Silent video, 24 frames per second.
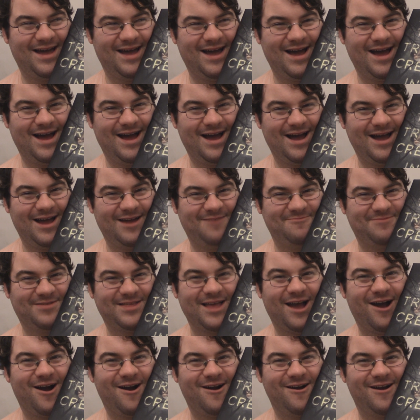I'm
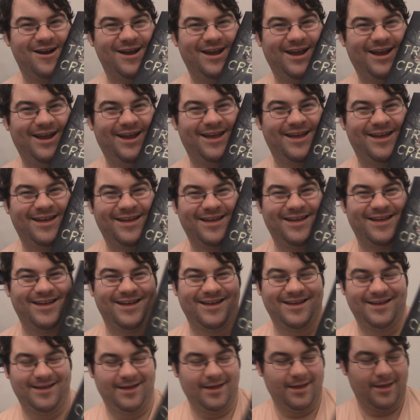sorry.
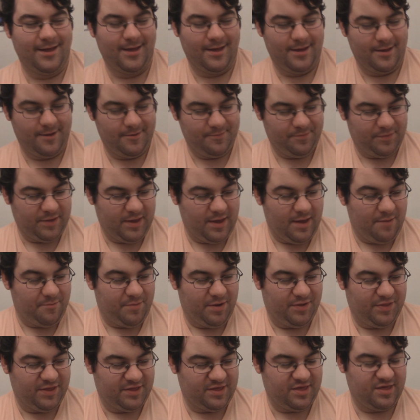
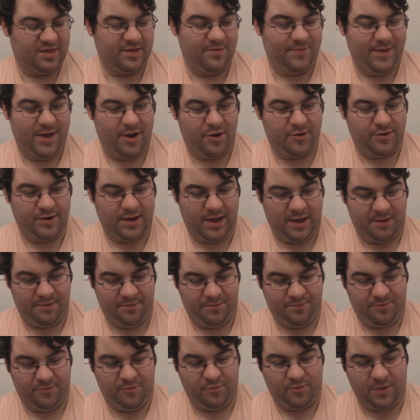But this is about
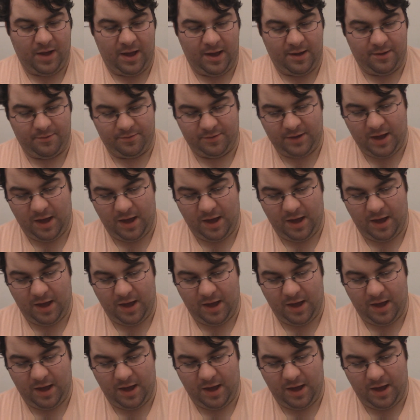a